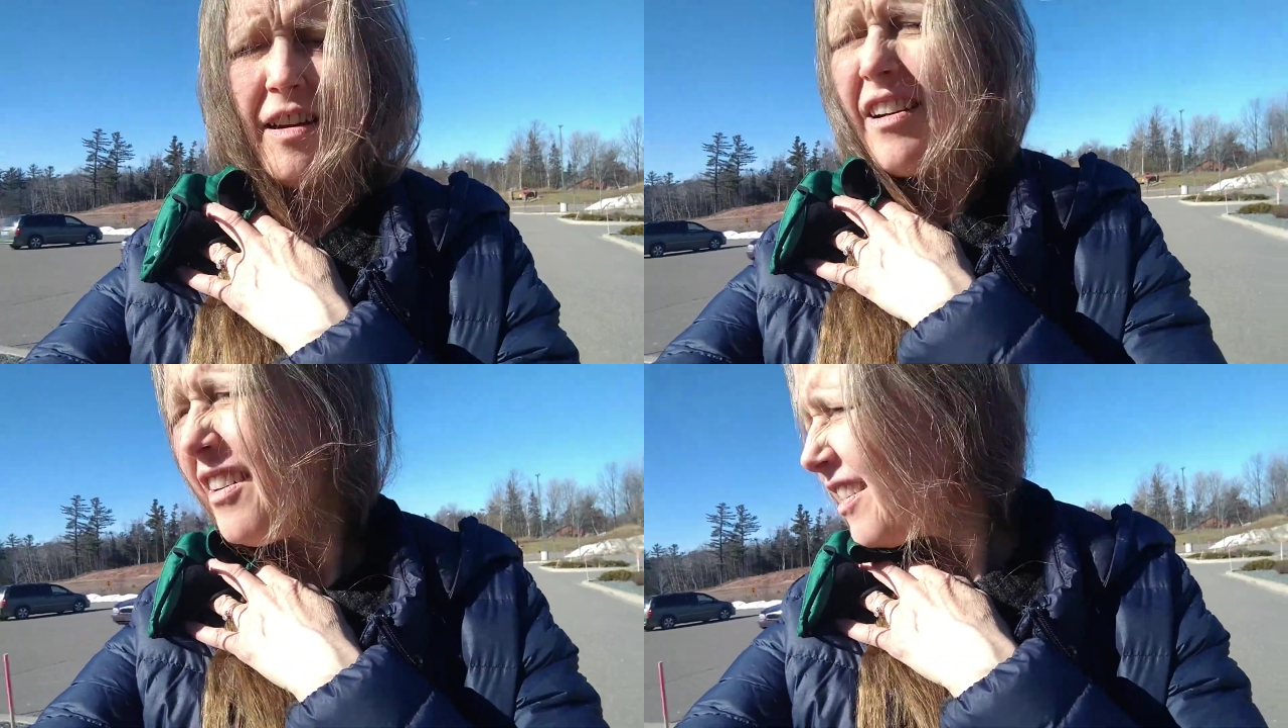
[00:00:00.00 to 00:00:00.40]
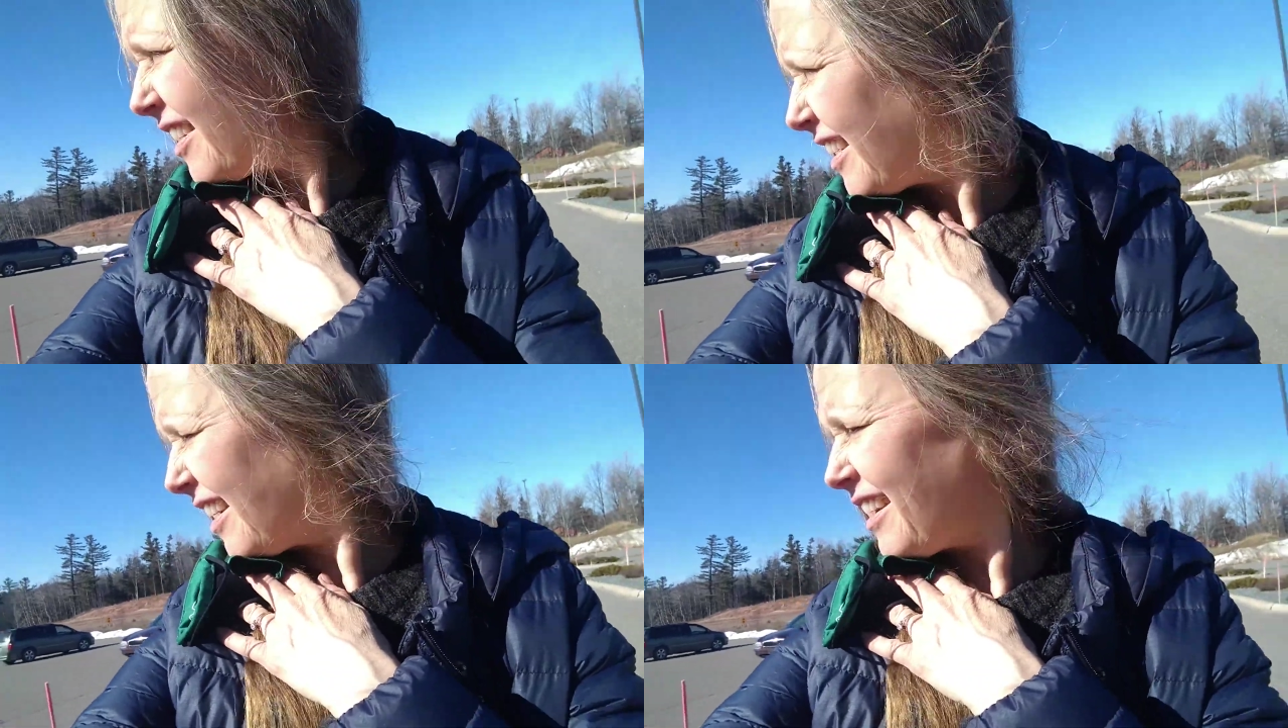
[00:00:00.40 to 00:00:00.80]

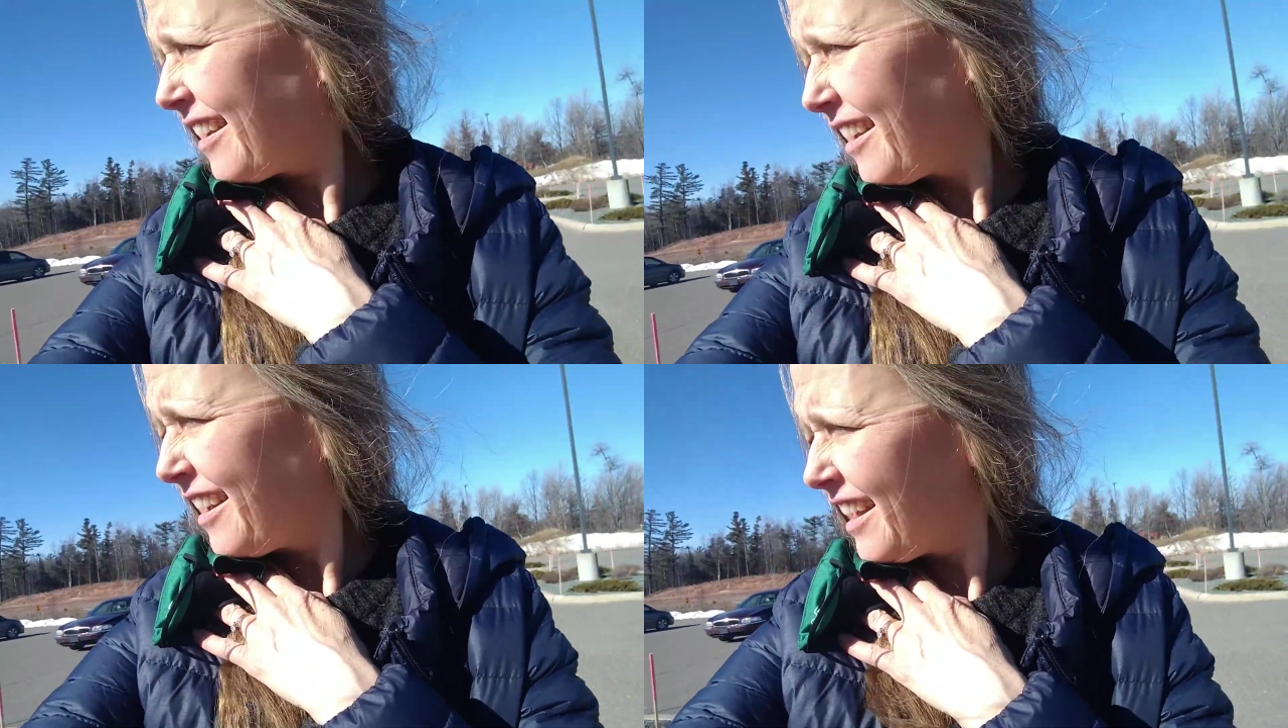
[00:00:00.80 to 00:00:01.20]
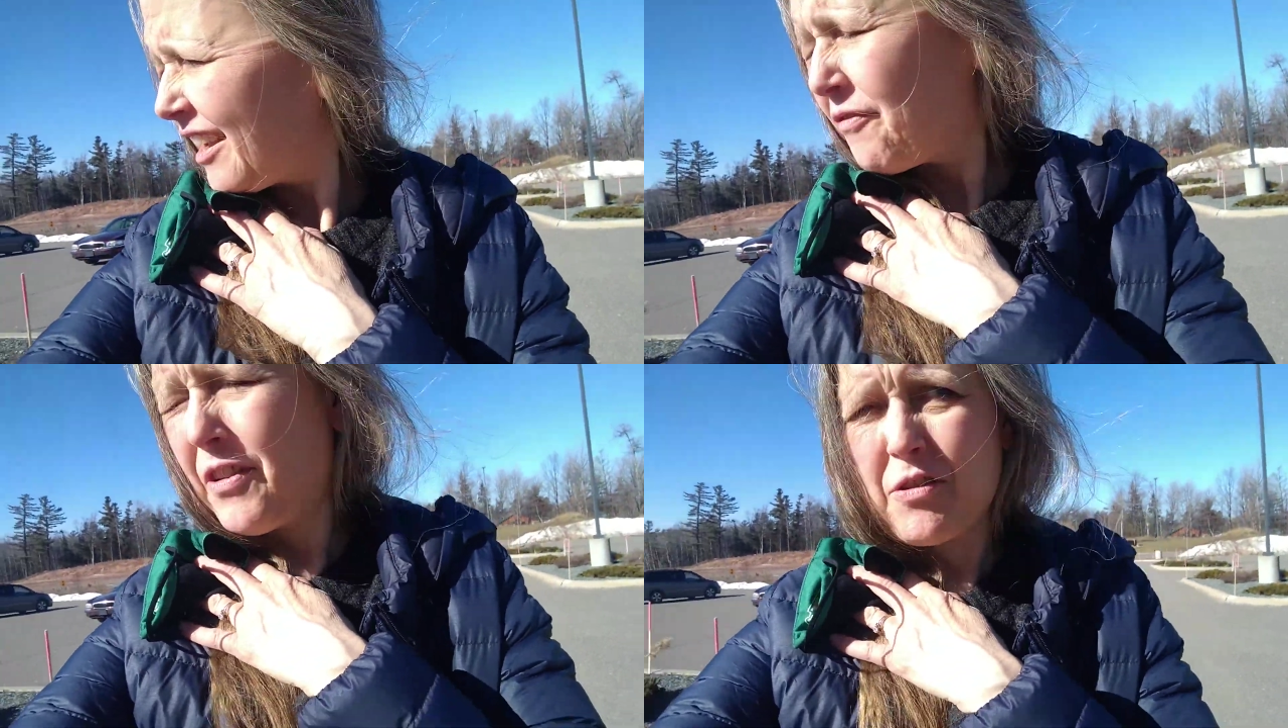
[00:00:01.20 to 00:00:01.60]
Okay, I
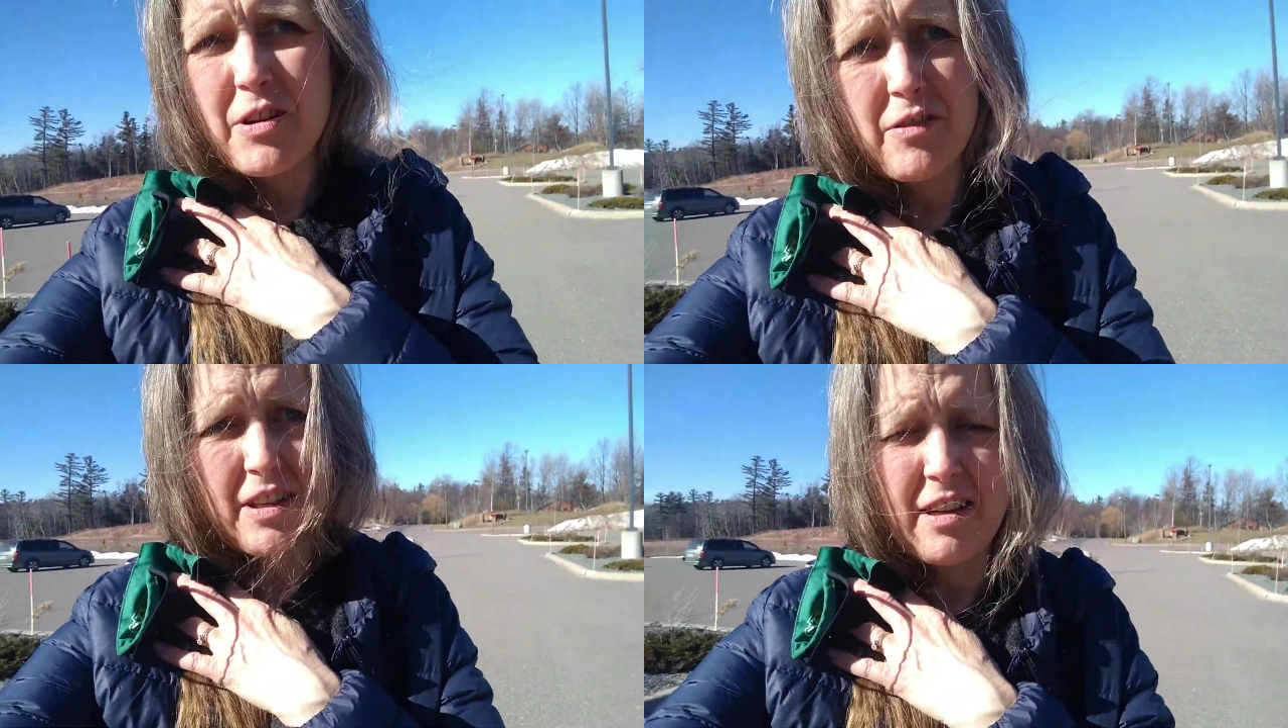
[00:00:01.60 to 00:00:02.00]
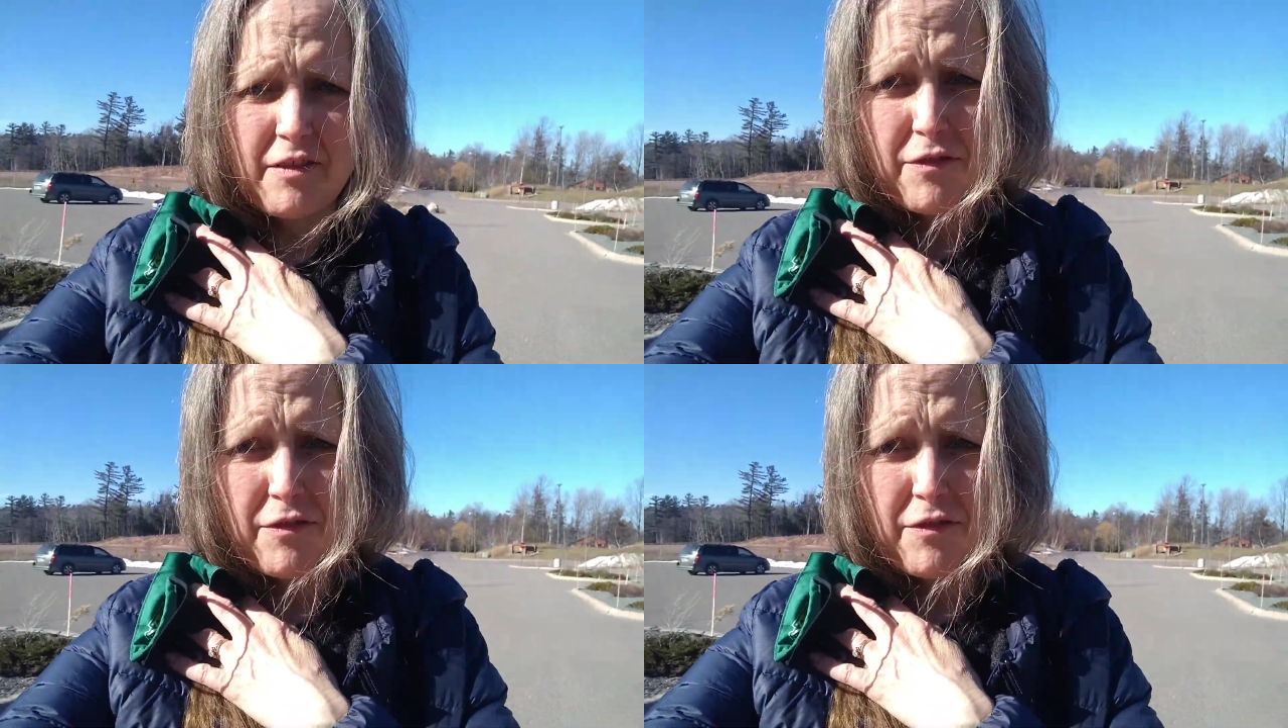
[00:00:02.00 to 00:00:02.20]
found out that I